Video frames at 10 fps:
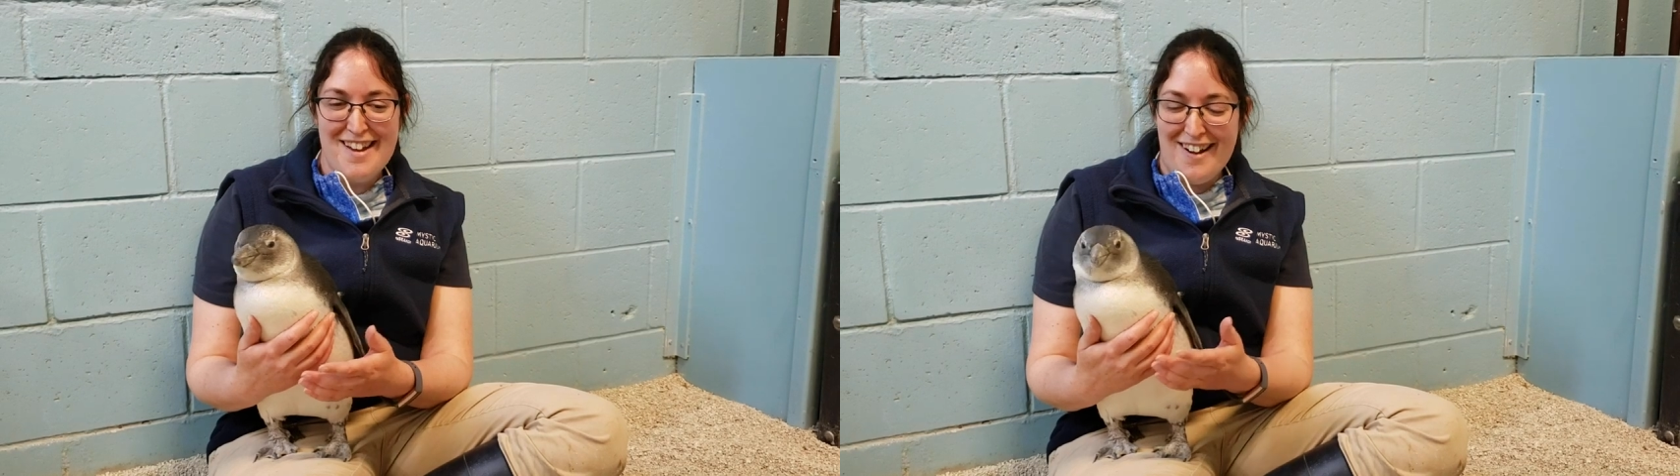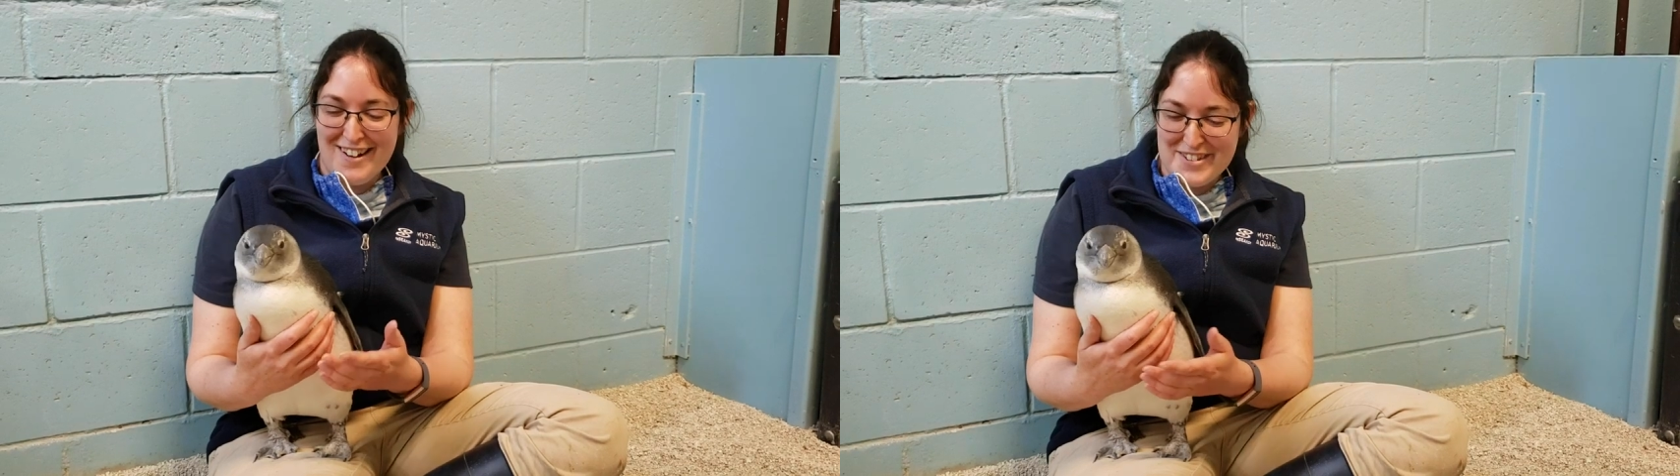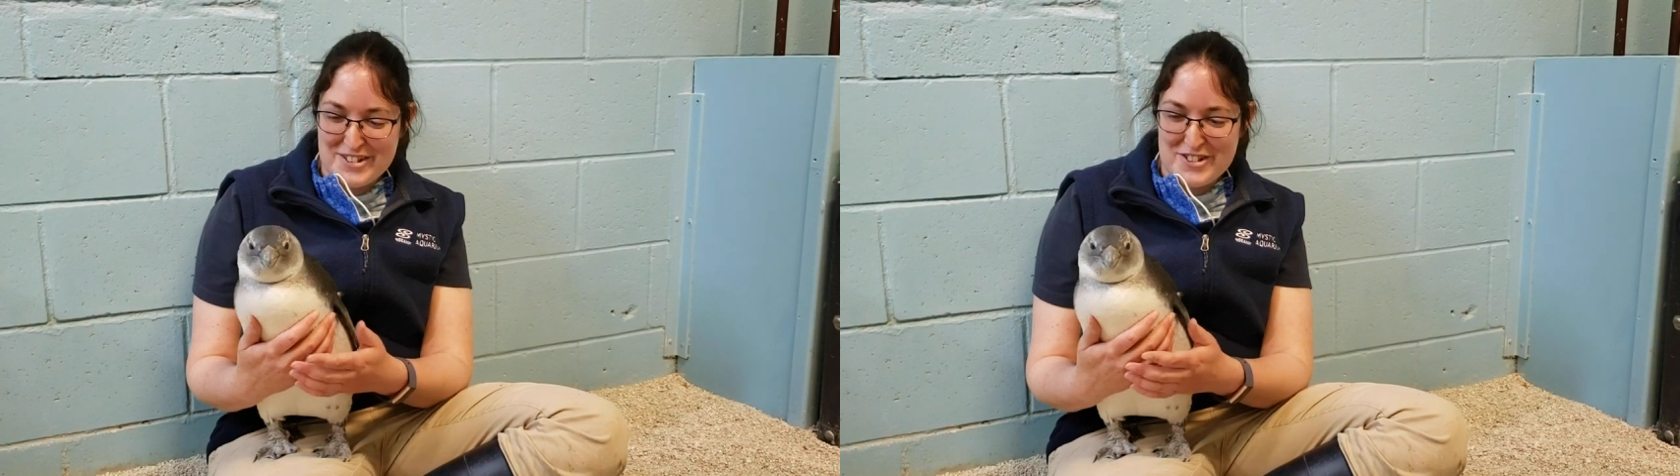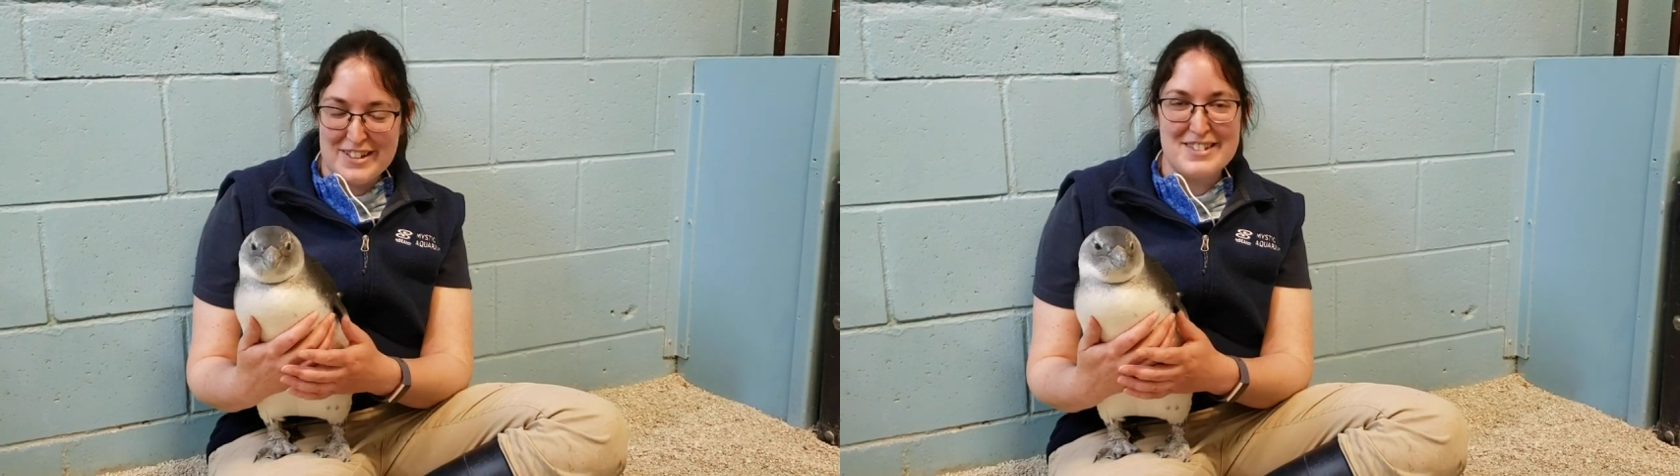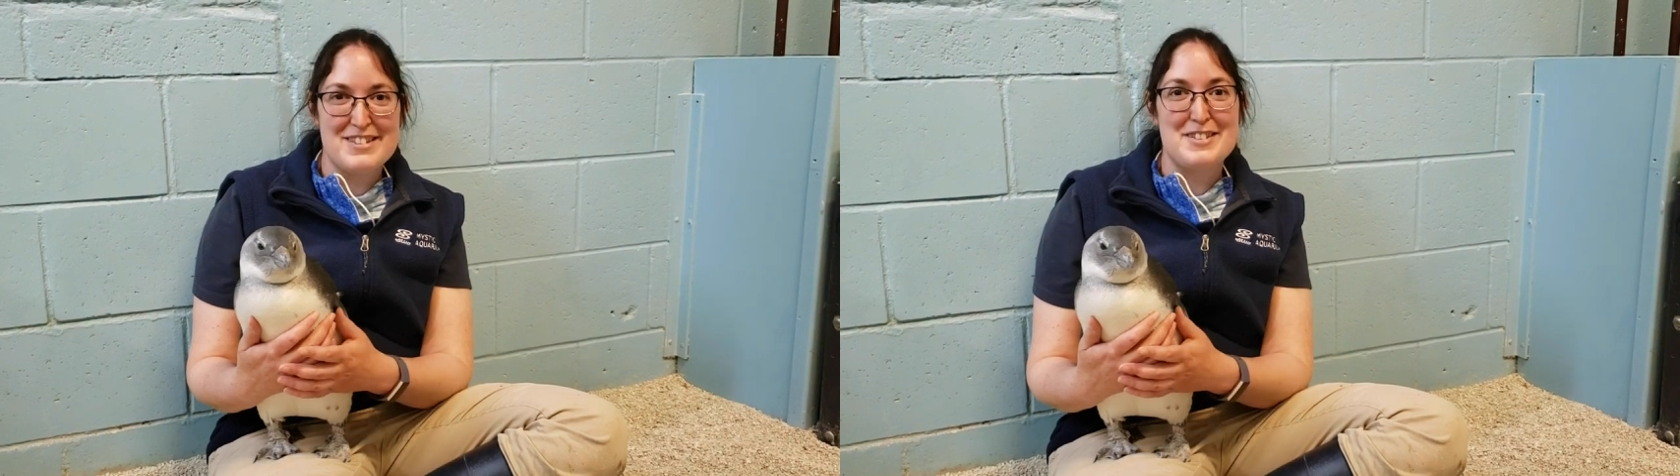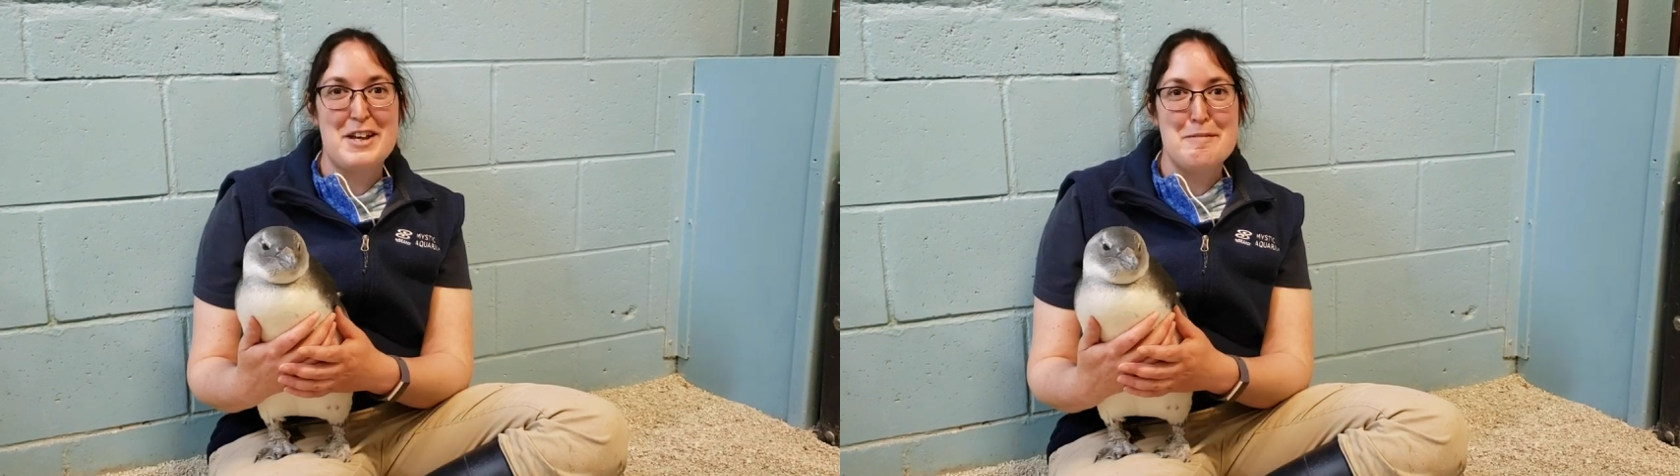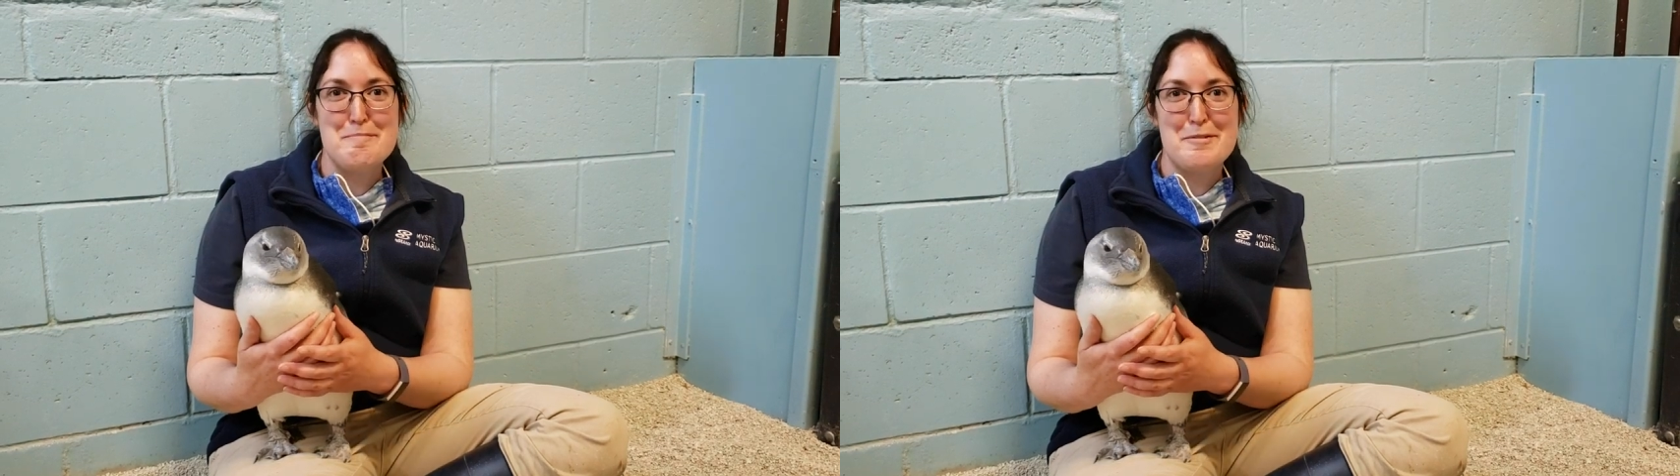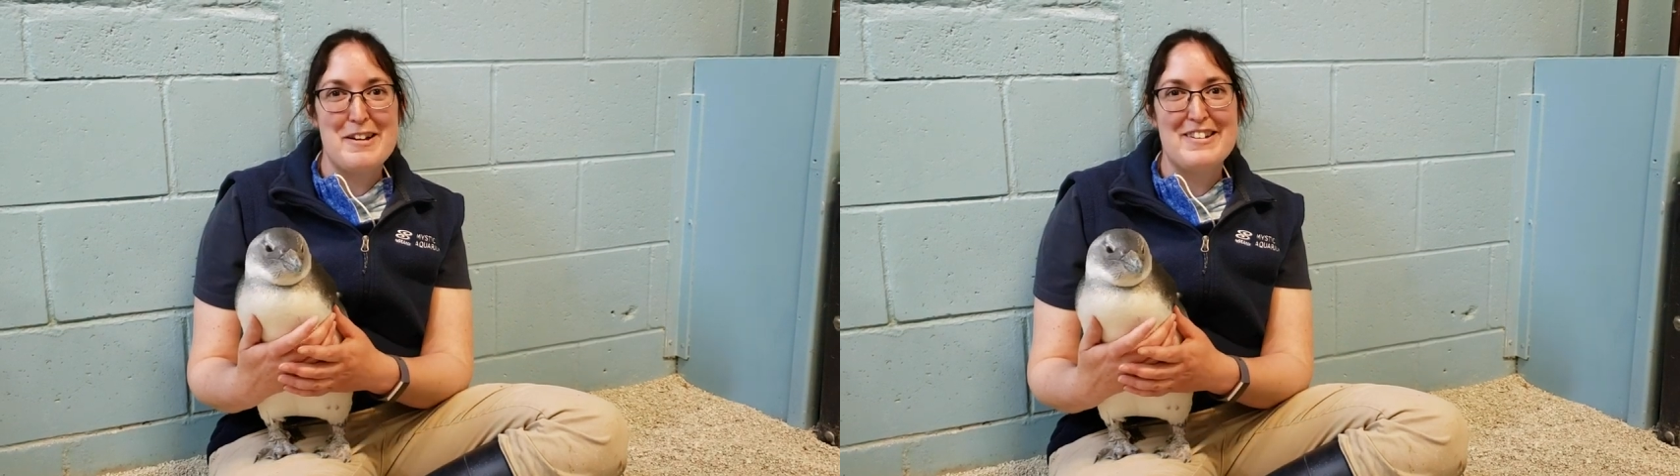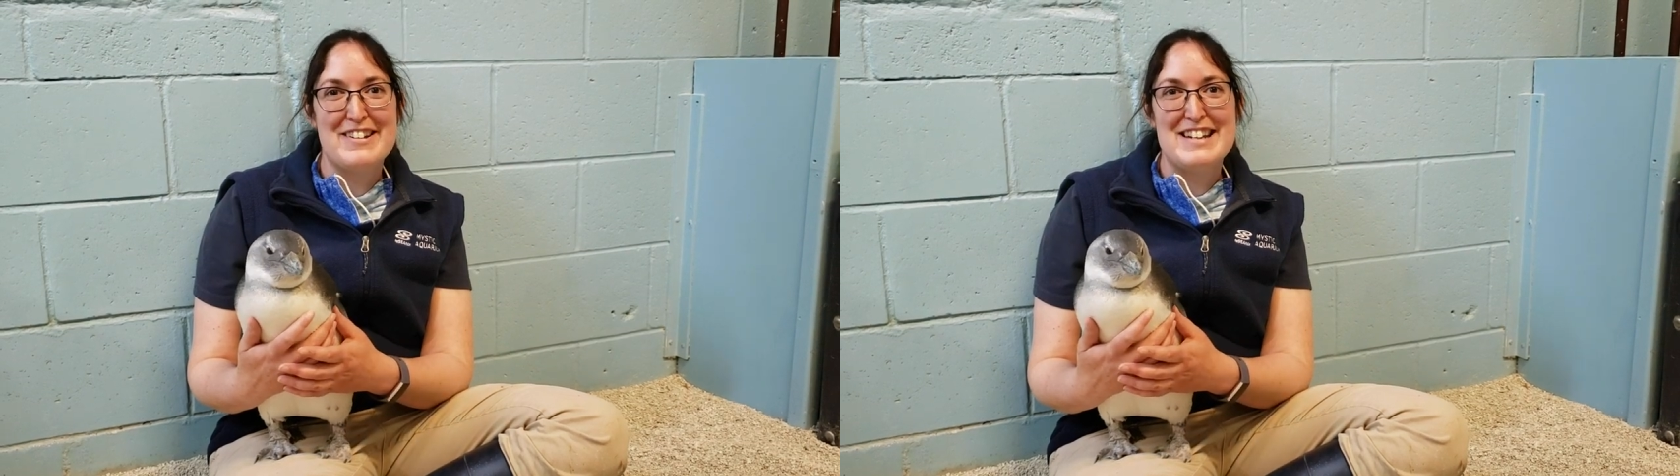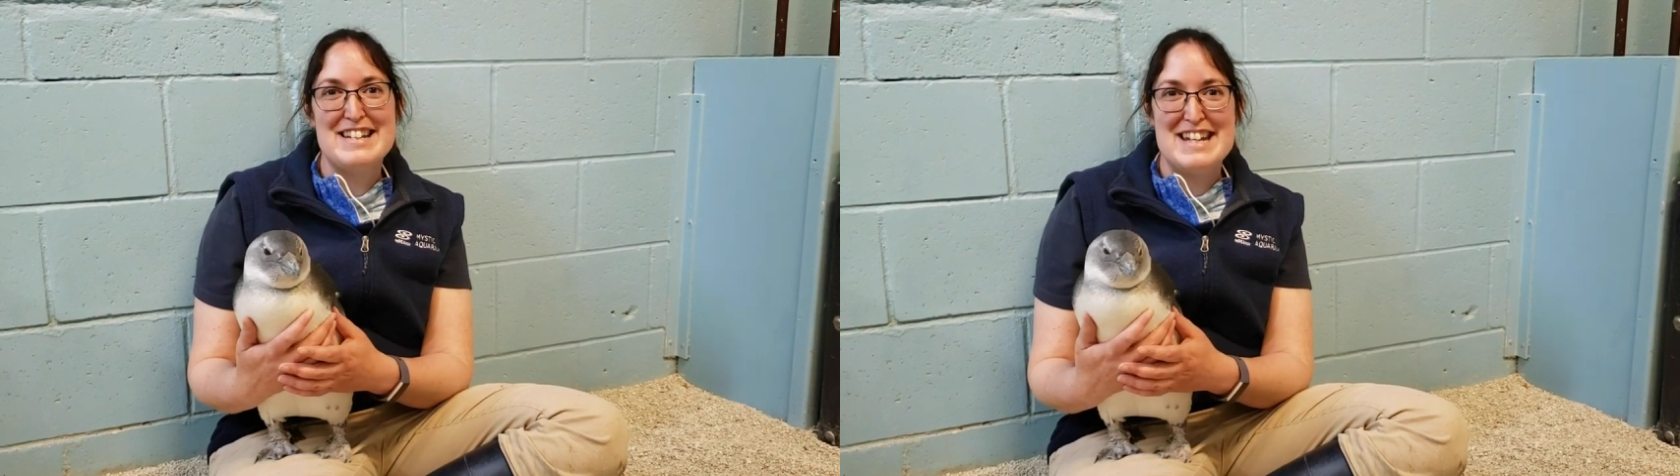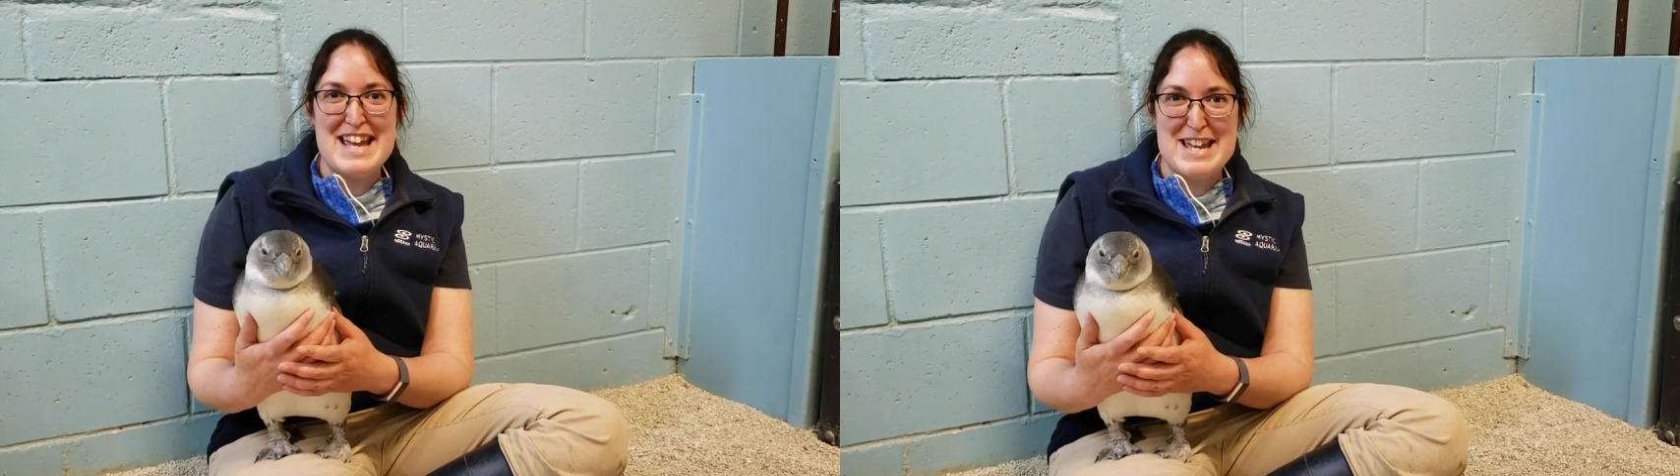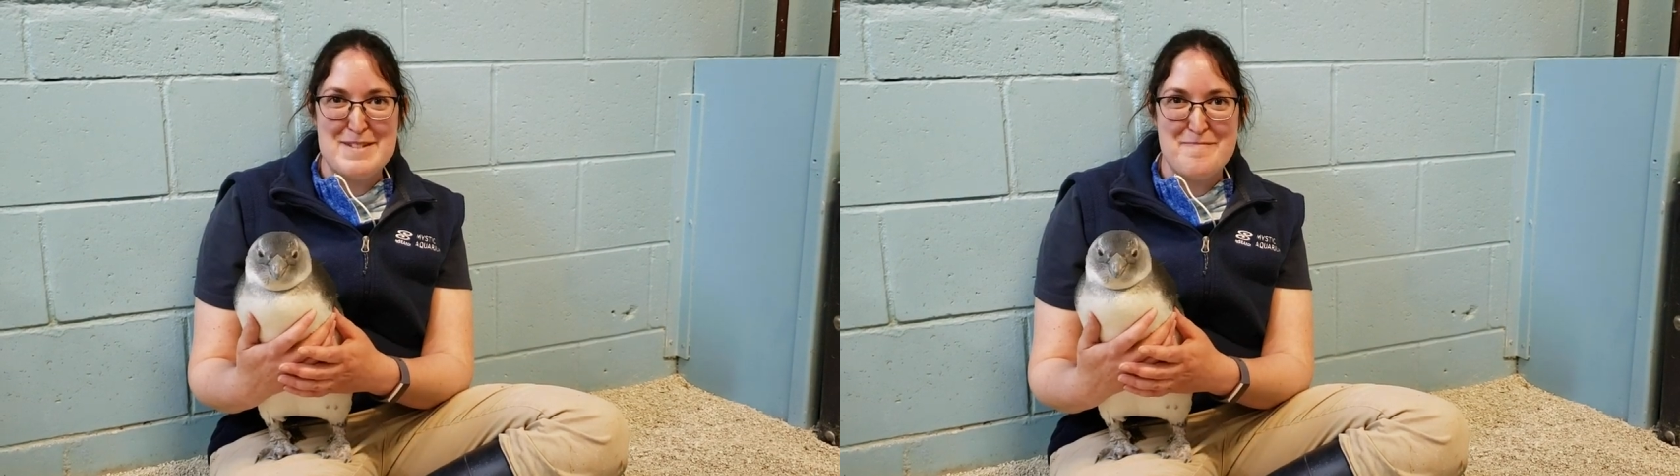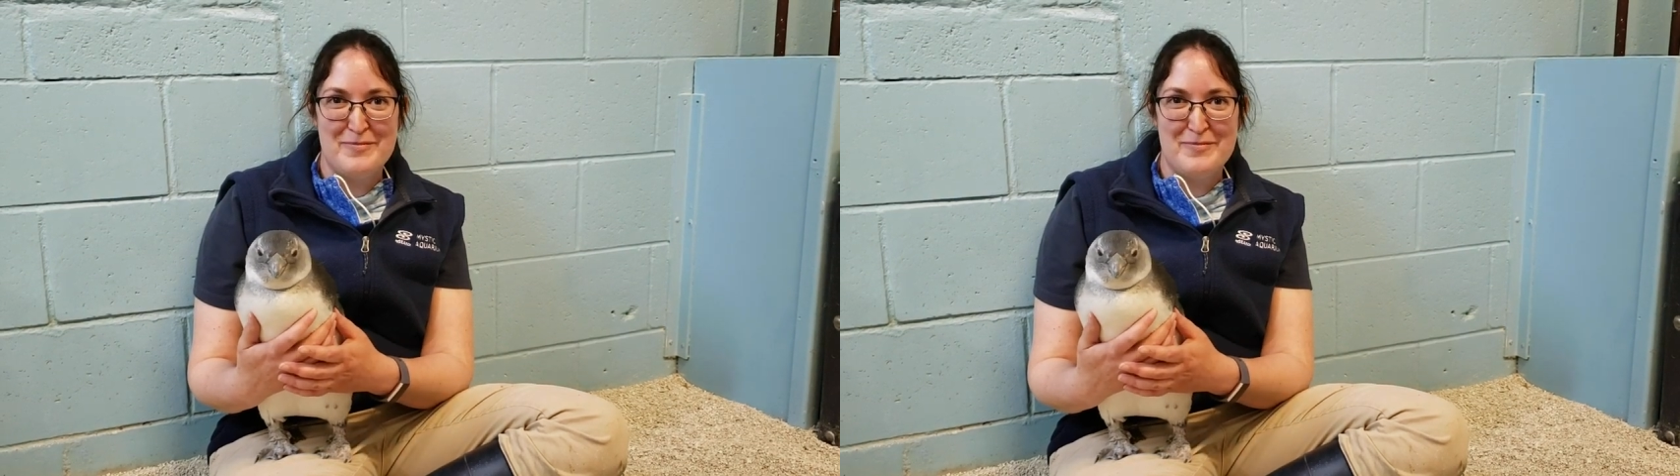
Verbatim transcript: are the chick's temporary name.